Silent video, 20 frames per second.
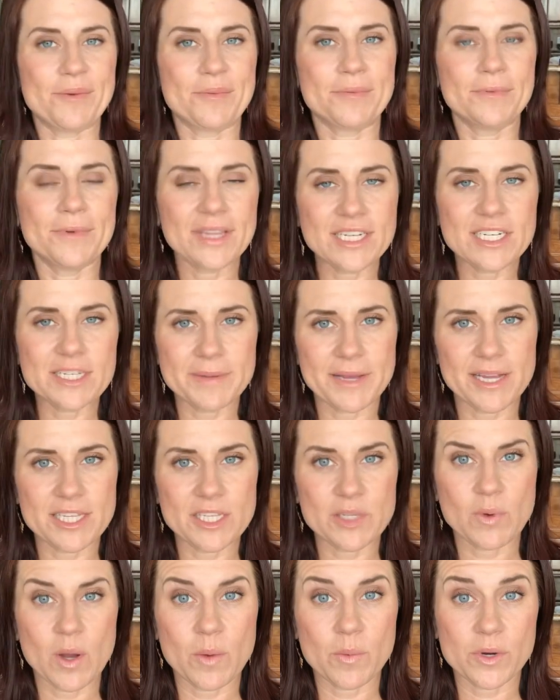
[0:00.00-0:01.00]
Really
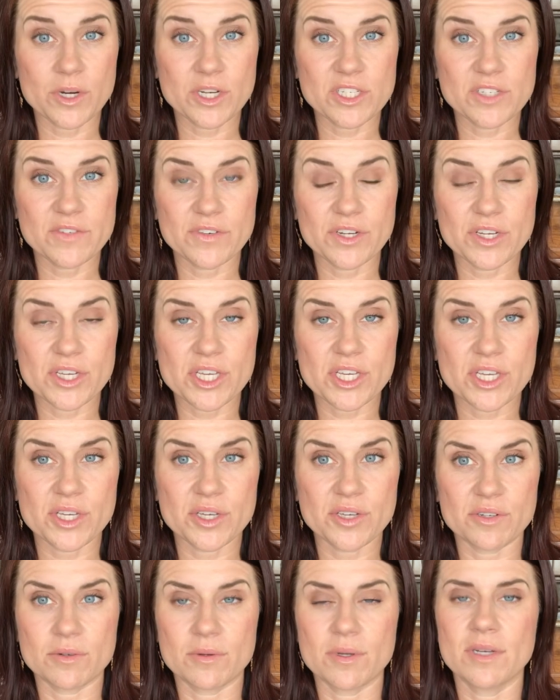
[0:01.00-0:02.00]
depends what works for
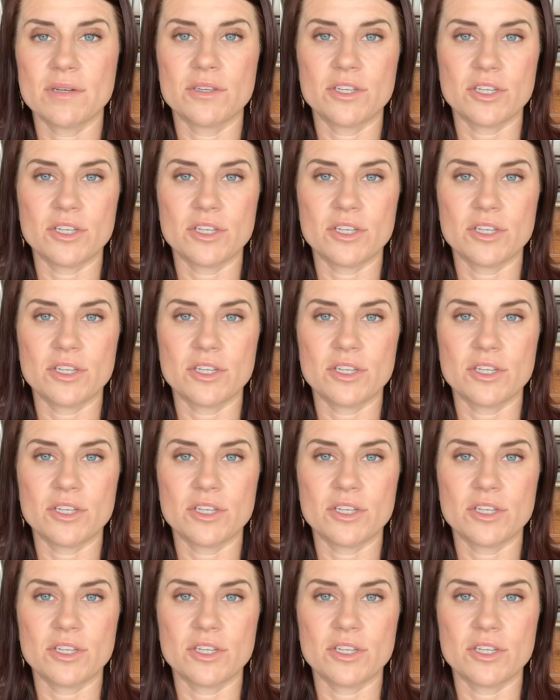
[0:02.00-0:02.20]
you,